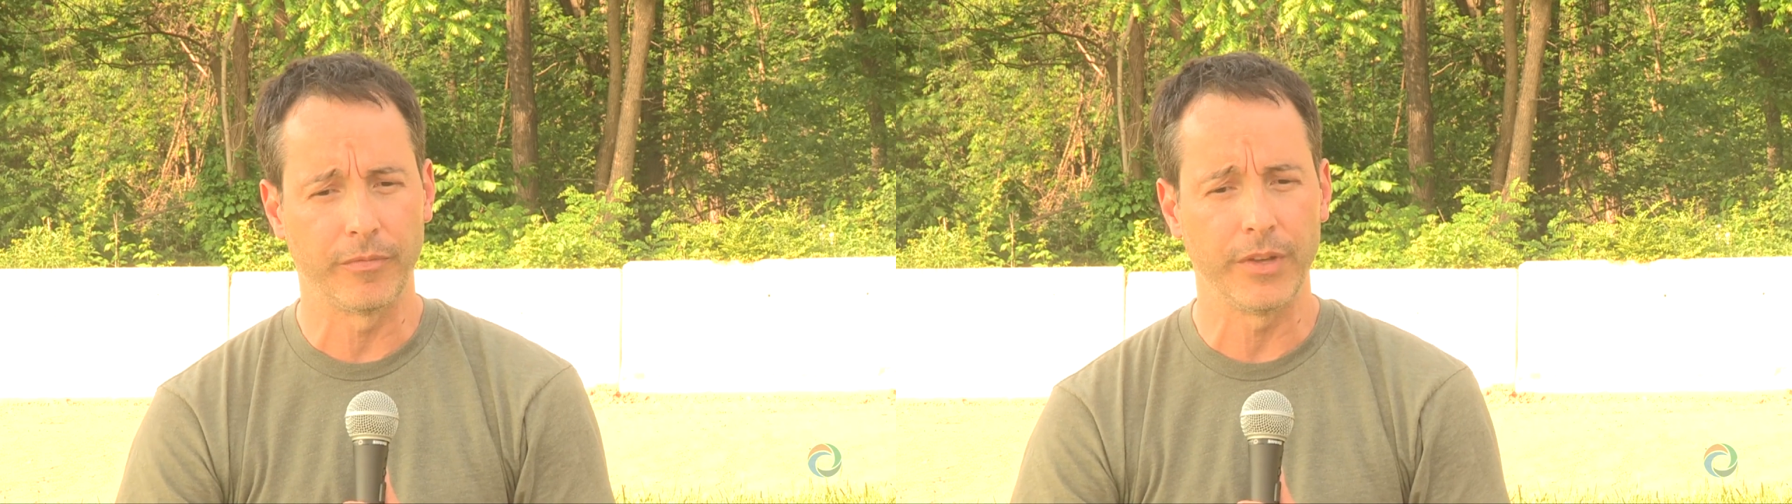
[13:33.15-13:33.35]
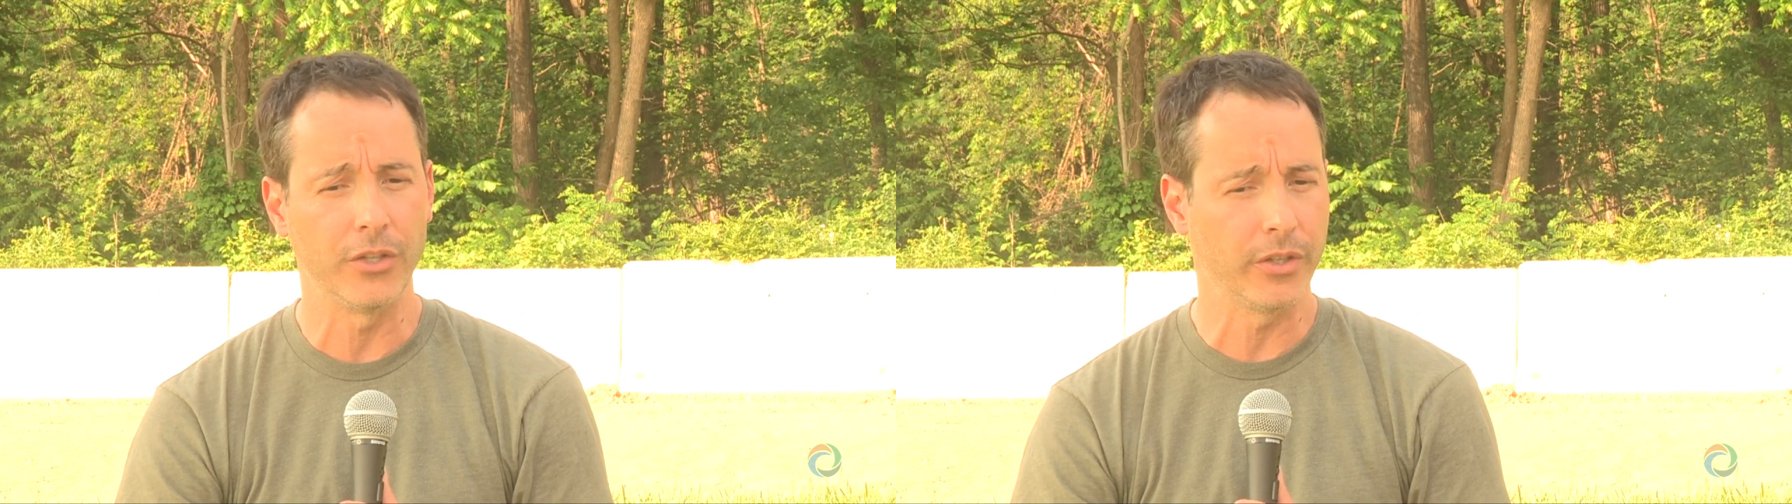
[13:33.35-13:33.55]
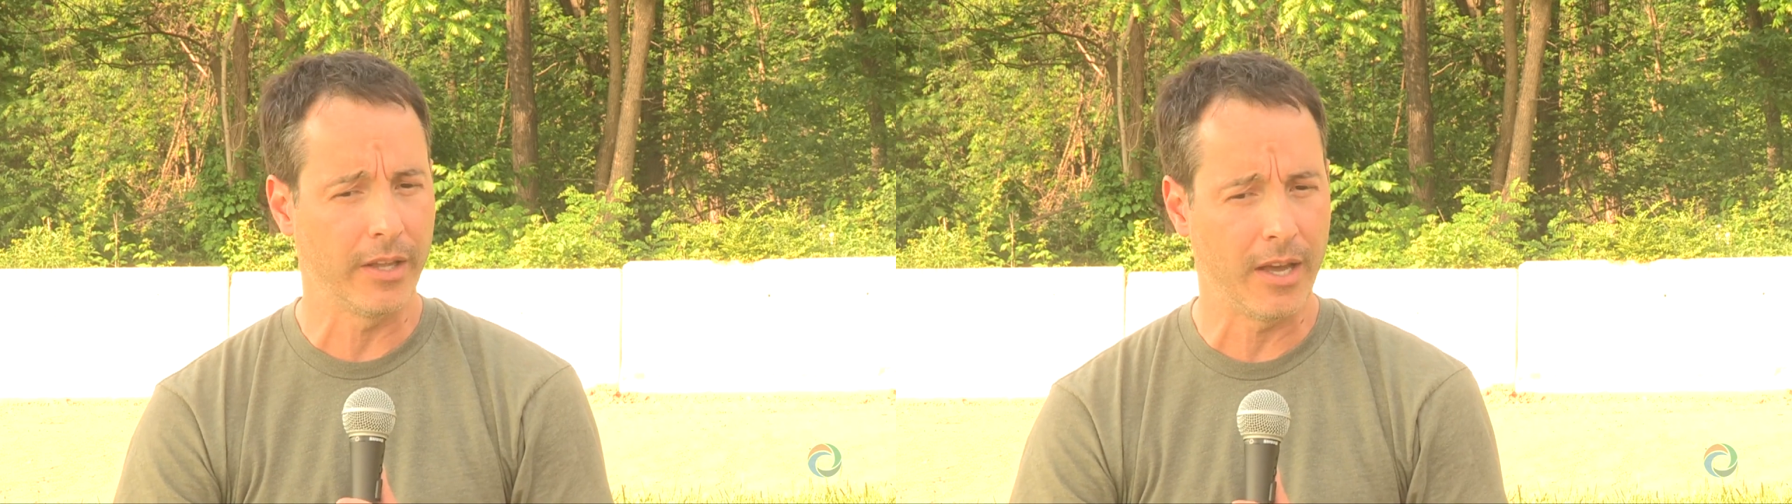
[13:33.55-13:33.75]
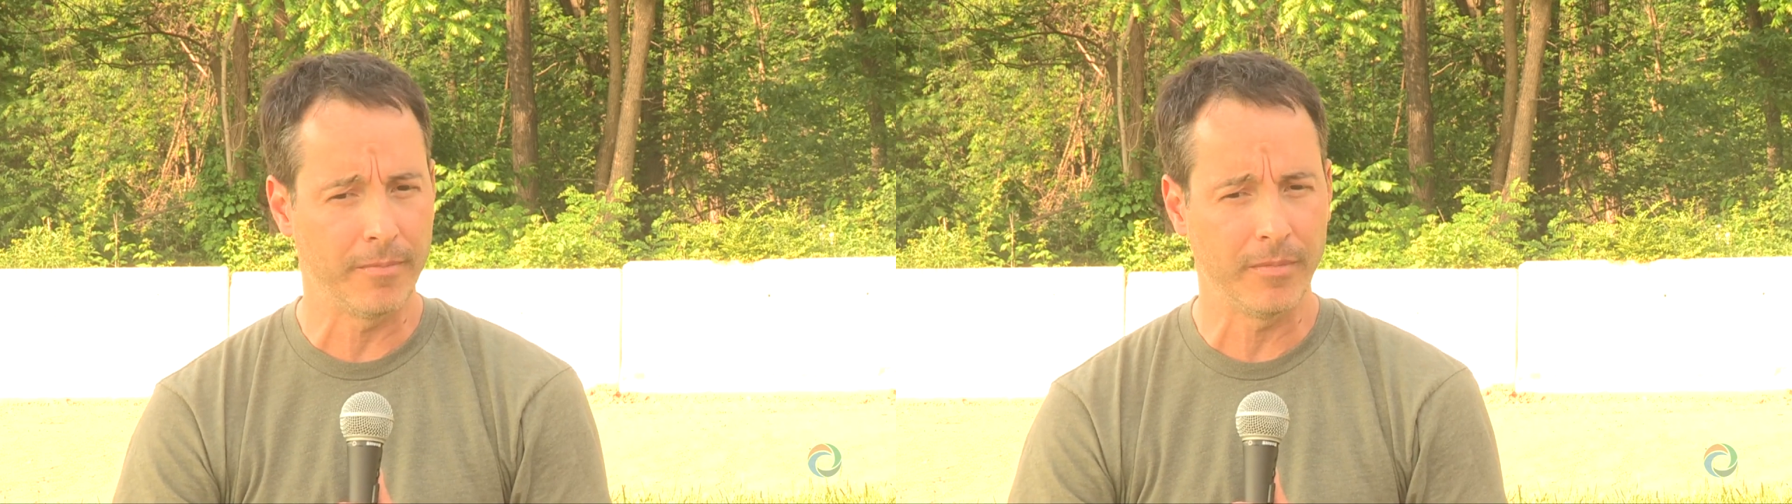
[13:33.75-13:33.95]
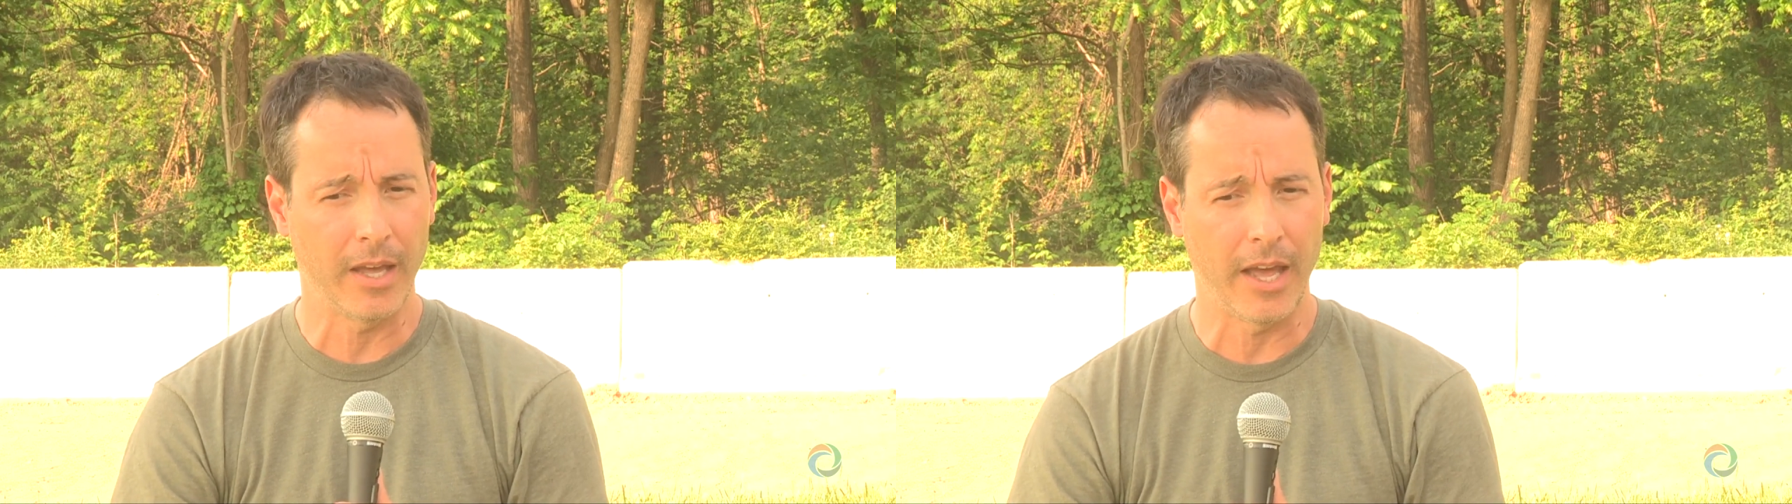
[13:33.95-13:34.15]
feature
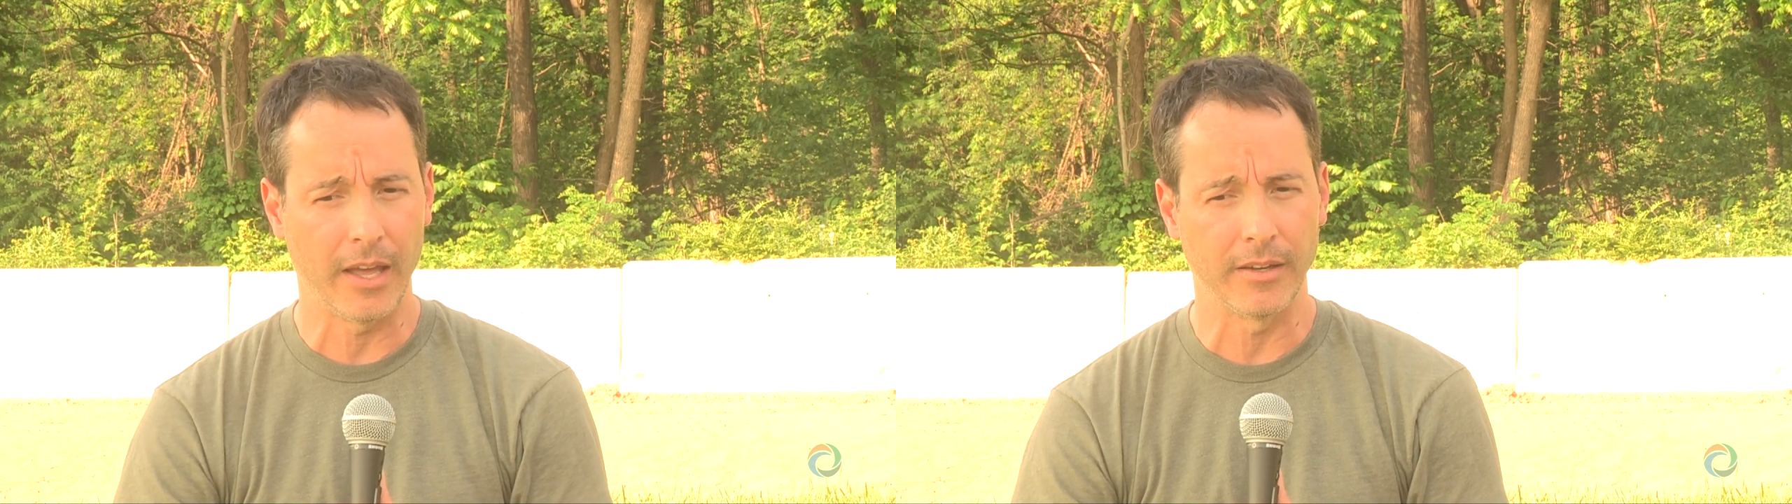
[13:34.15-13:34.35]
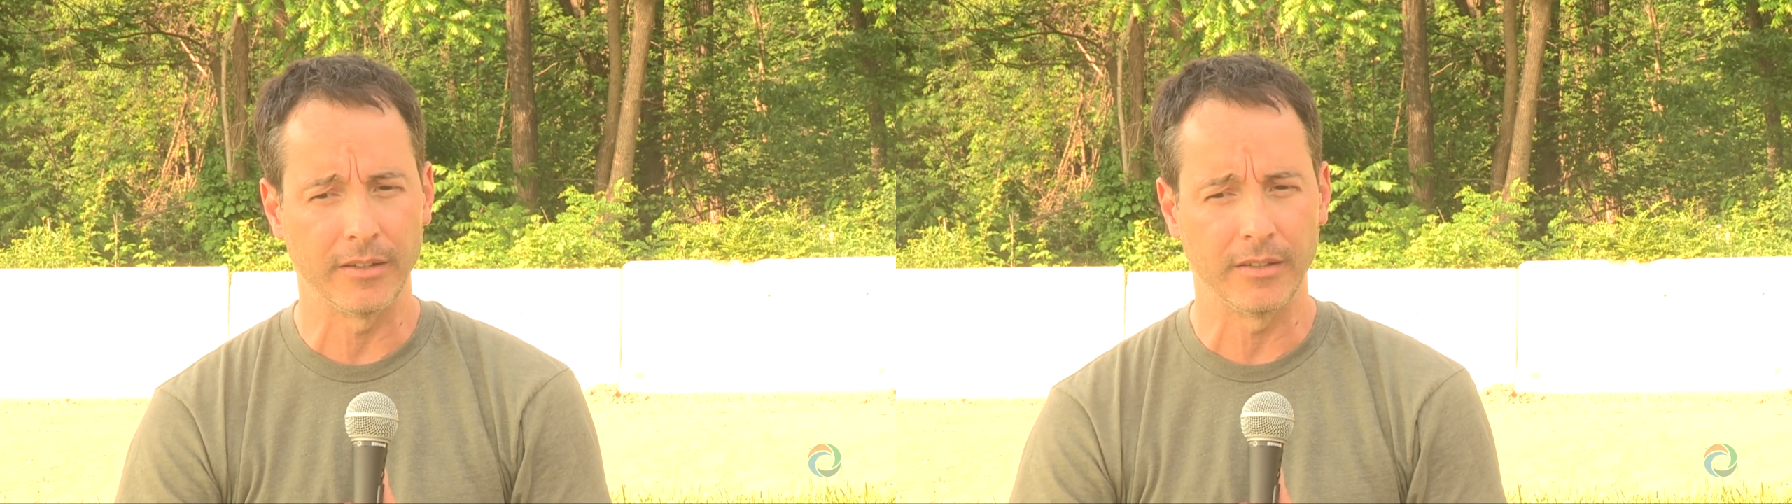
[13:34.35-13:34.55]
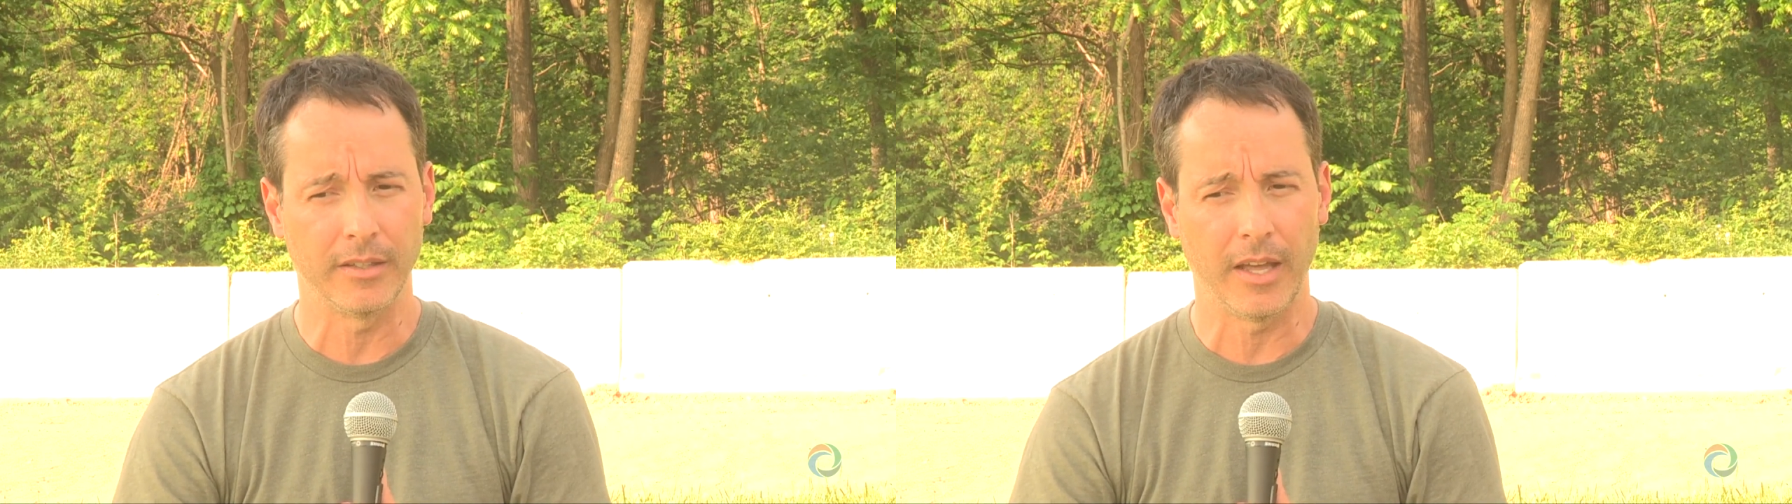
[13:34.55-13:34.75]
them, and